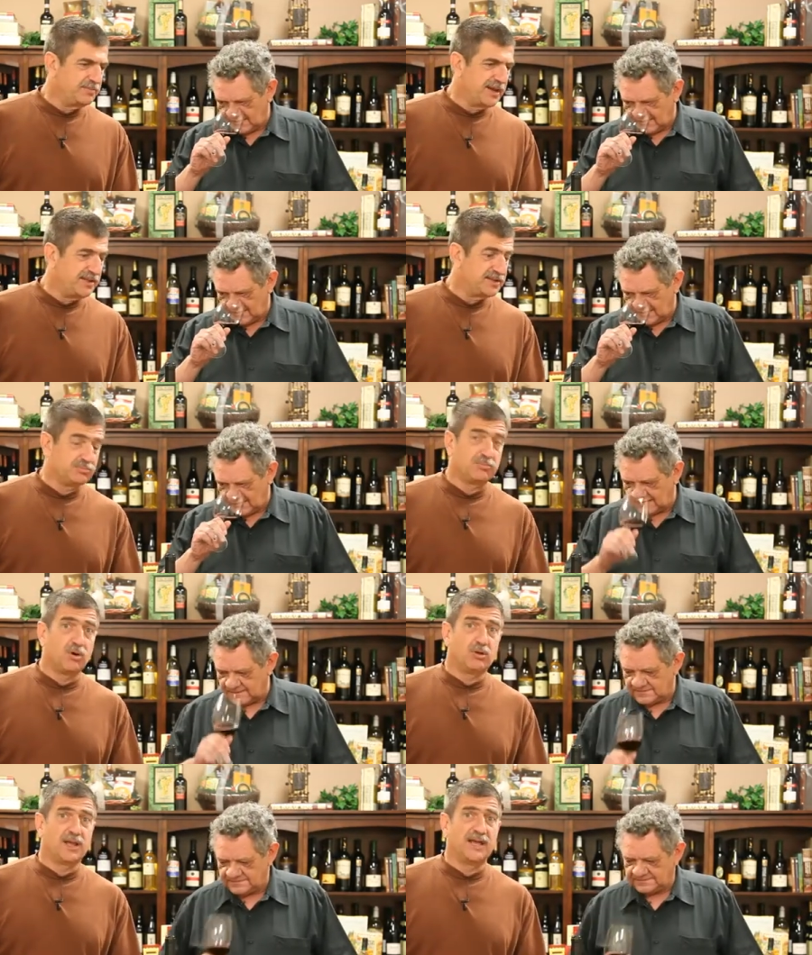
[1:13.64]
Speaker 1: made this
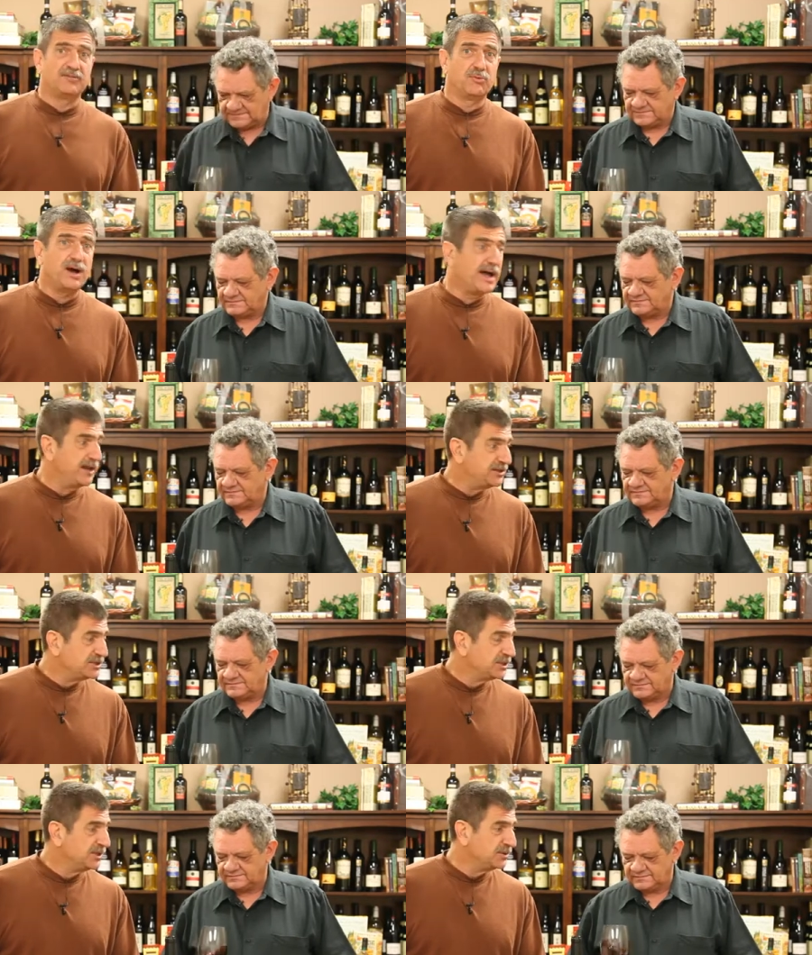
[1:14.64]
whole line of
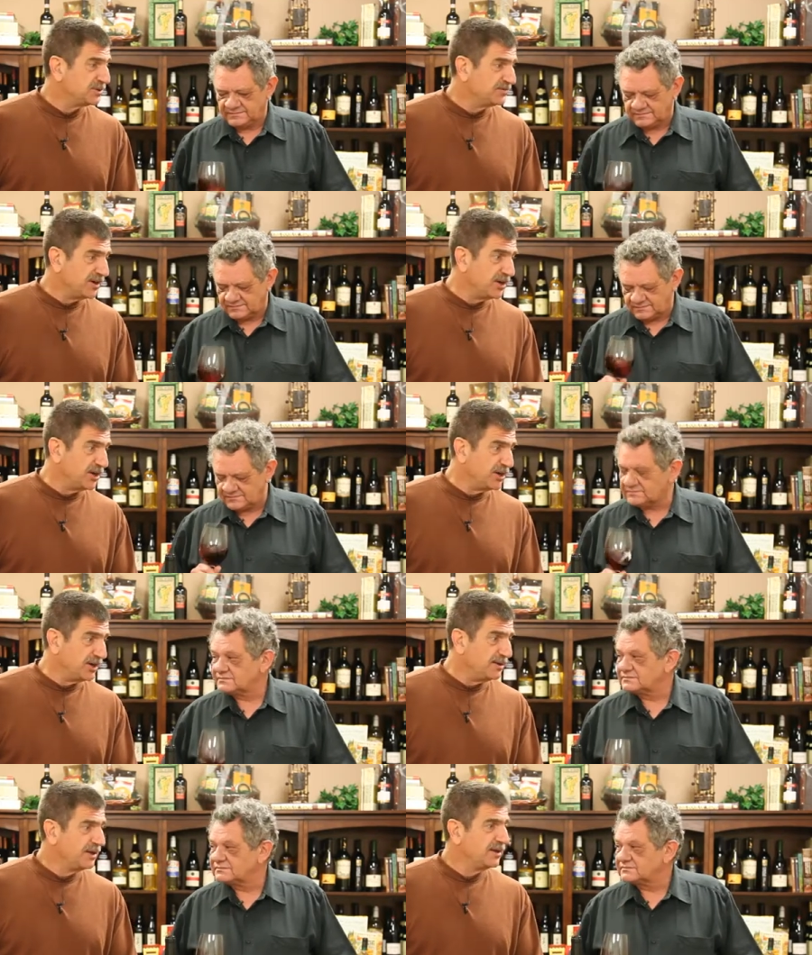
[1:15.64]
wines, which are very
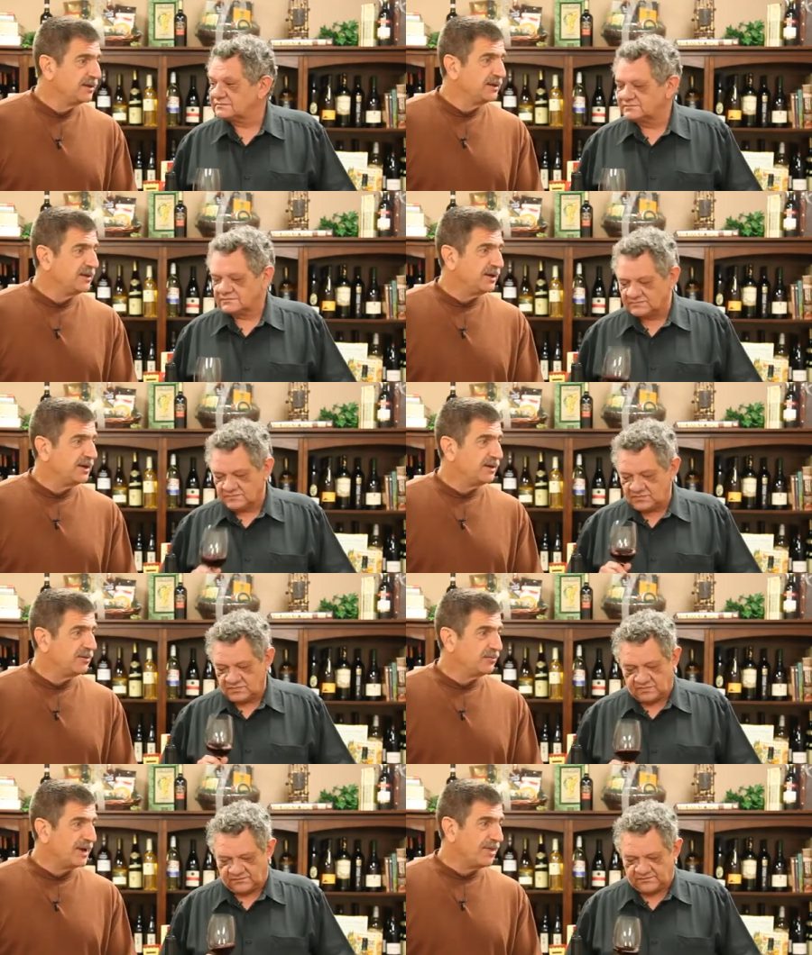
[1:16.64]
good. Uh,
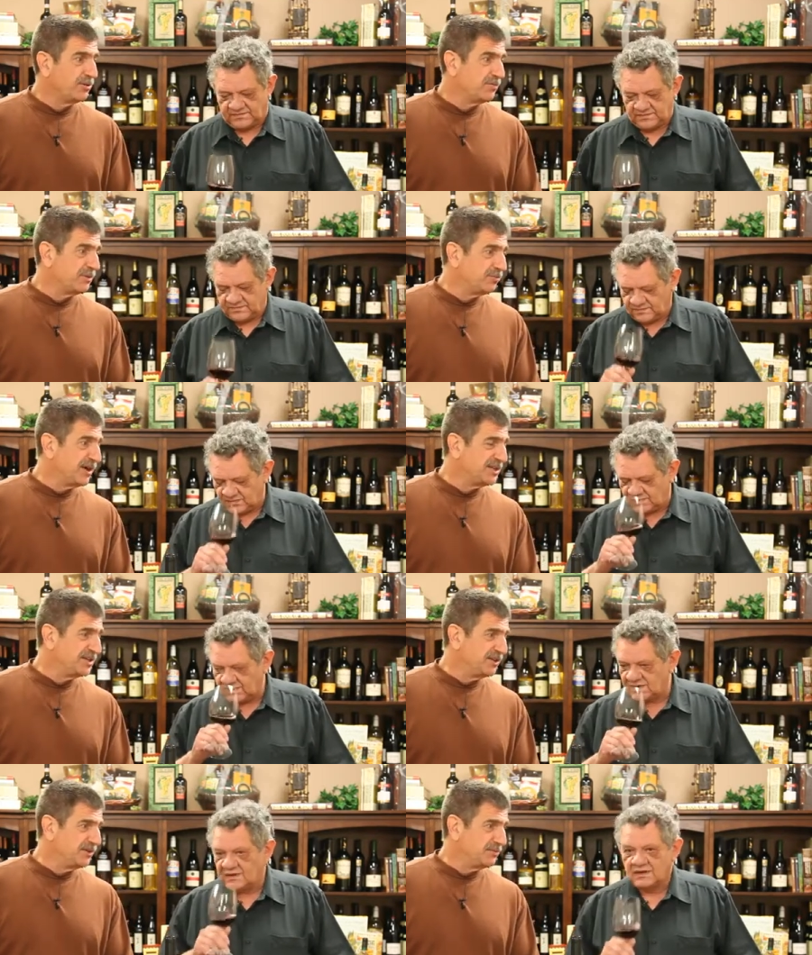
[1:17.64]
rather
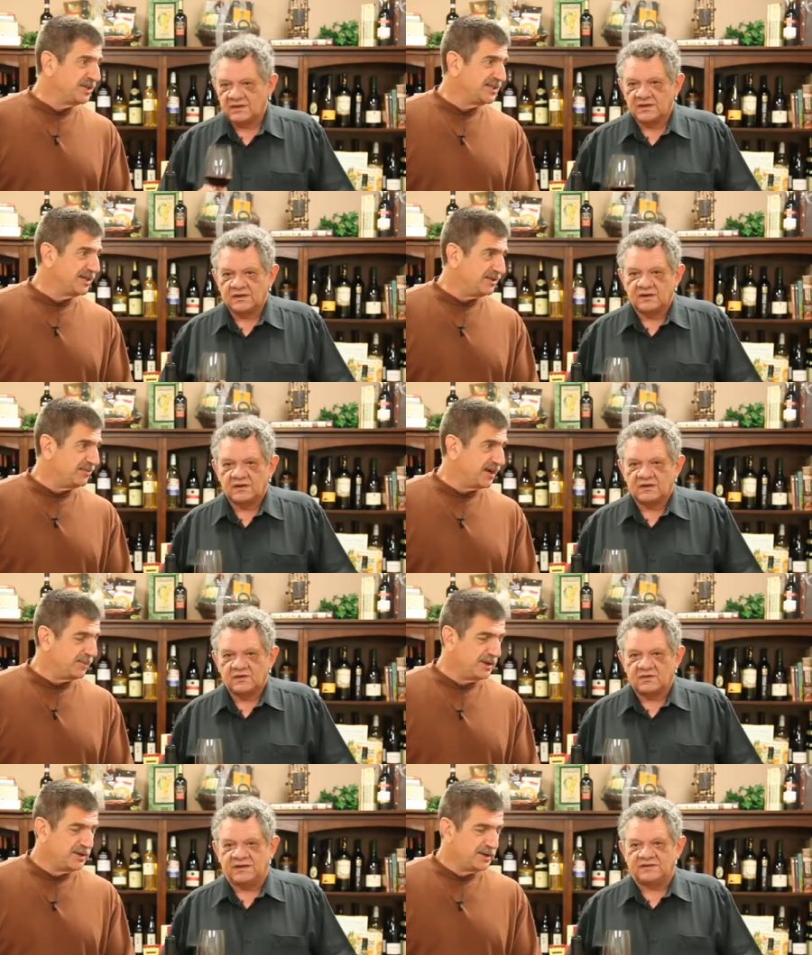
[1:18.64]
overpriced in their retail
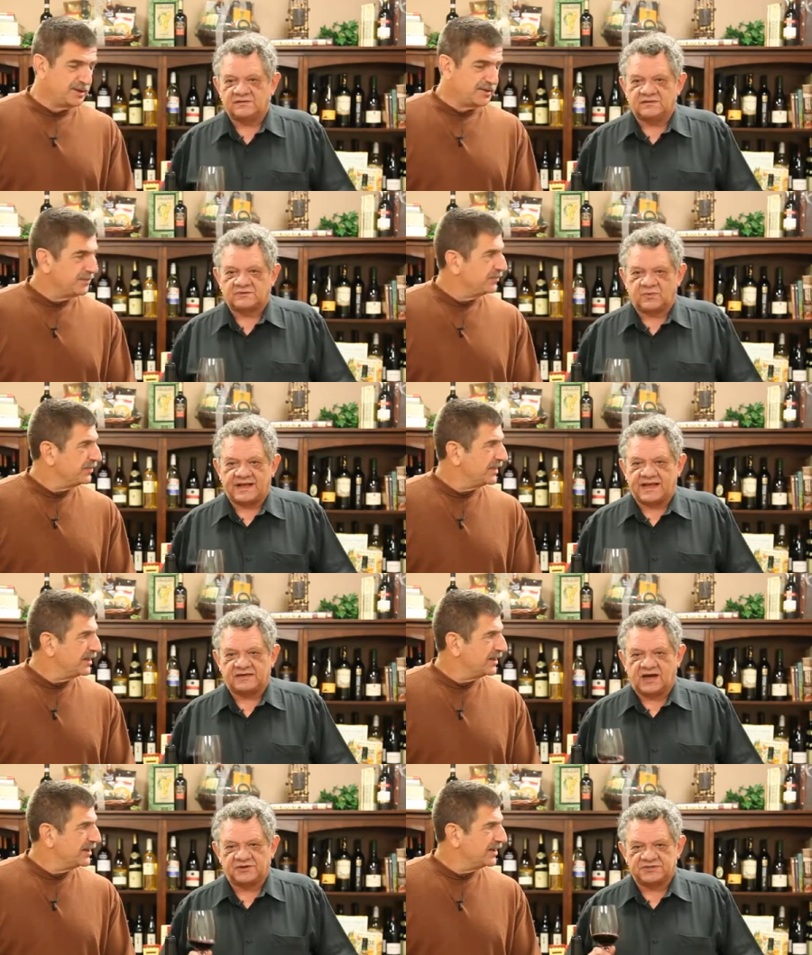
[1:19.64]
environment. You
Speaker 2: mean
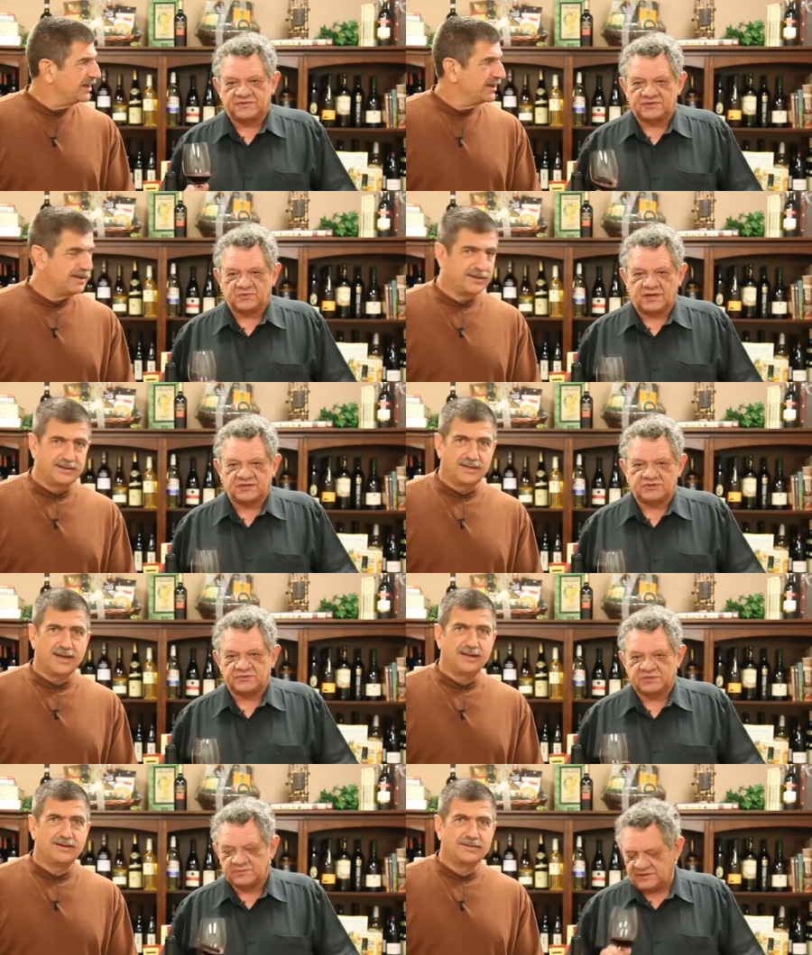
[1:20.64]
twenty-eight dollars for this wine is too
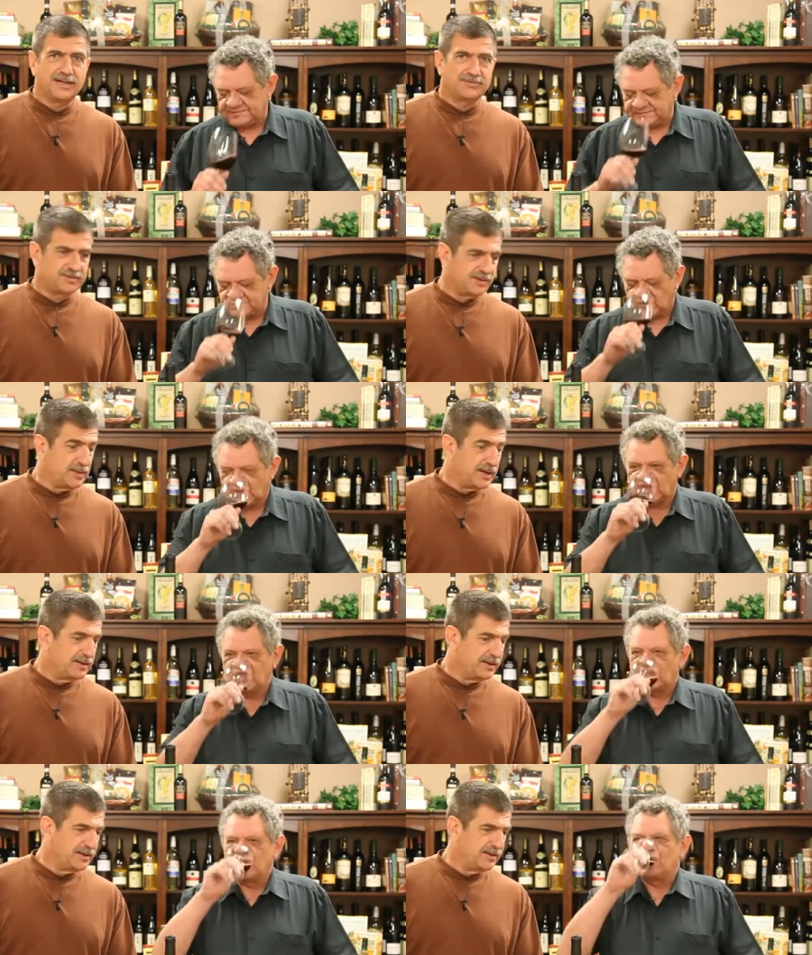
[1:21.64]
yeah, much money?
Speaker 1: That's what they
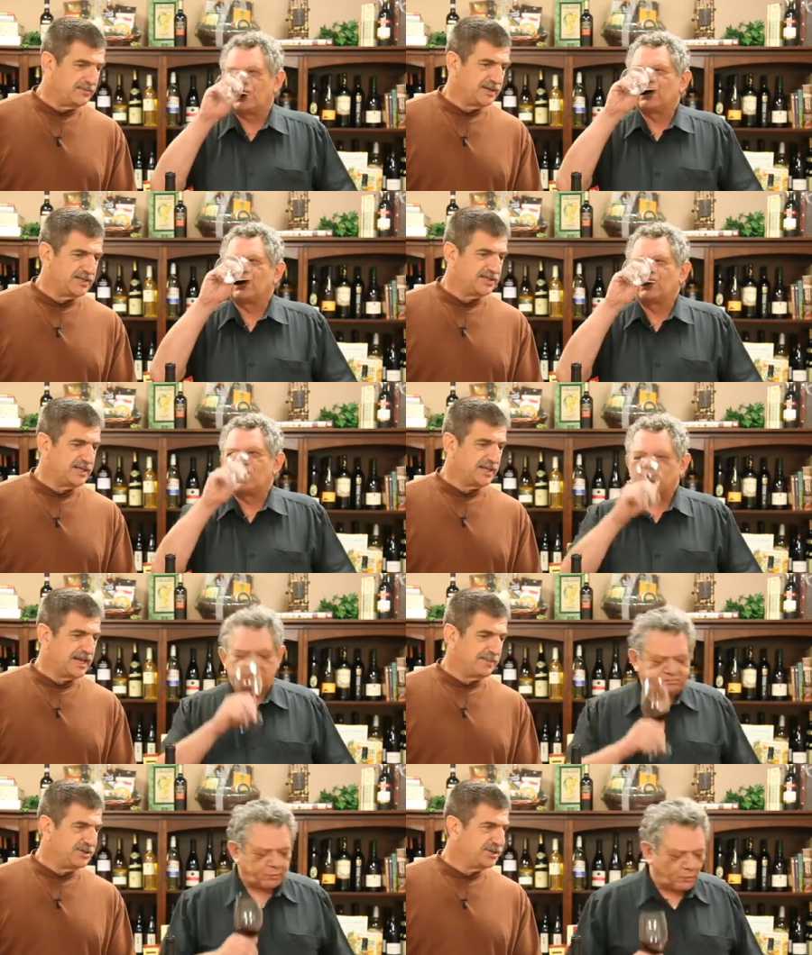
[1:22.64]
want. And wait till you see the
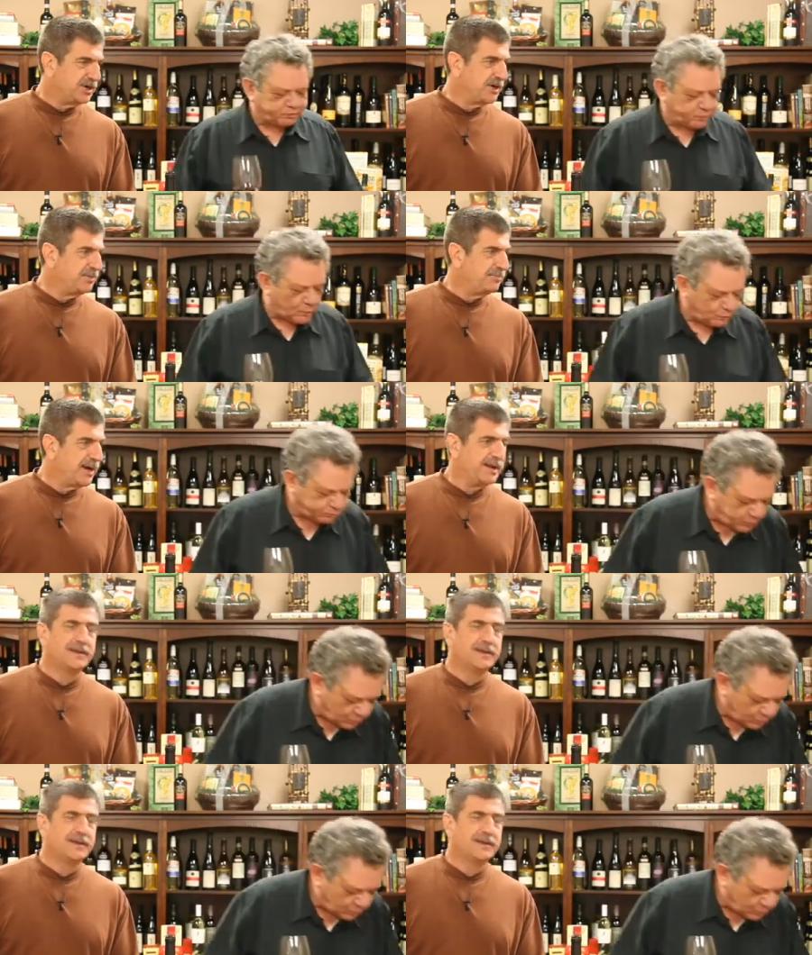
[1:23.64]
Cabernet Shard, But